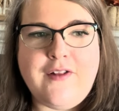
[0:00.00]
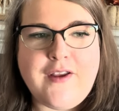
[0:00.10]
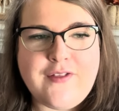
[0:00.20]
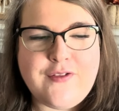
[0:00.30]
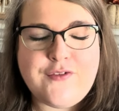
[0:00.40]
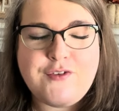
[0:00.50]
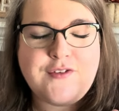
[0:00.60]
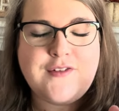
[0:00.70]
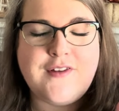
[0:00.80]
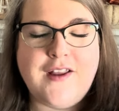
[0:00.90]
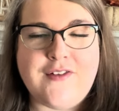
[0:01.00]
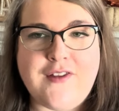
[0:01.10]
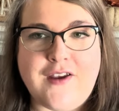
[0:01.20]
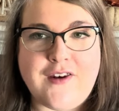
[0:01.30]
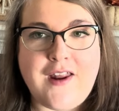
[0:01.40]
Like just, it's
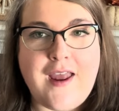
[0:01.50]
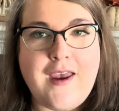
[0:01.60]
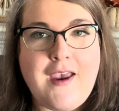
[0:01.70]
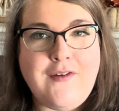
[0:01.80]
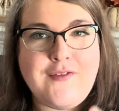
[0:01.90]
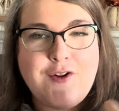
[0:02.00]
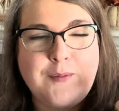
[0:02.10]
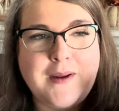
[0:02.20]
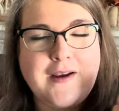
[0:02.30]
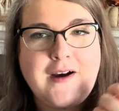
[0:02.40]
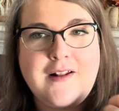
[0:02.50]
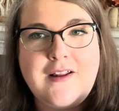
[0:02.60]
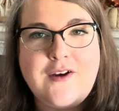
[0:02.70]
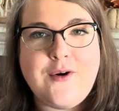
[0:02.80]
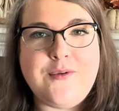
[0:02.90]
like an enveloping,
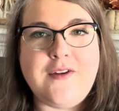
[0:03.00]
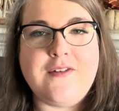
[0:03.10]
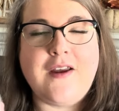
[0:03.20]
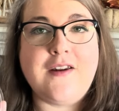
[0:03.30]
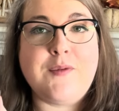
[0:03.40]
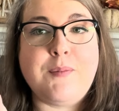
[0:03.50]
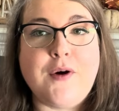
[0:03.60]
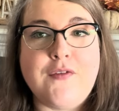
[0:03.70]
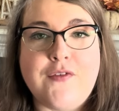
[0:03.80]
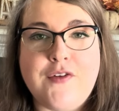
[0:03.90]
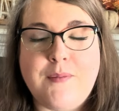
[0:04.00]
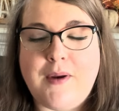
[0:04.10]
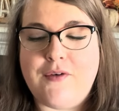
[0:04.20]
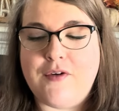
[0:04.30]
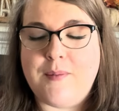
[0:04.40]
cuddly, cozy scent. It's perfect for the
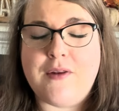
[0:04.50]
bedroom.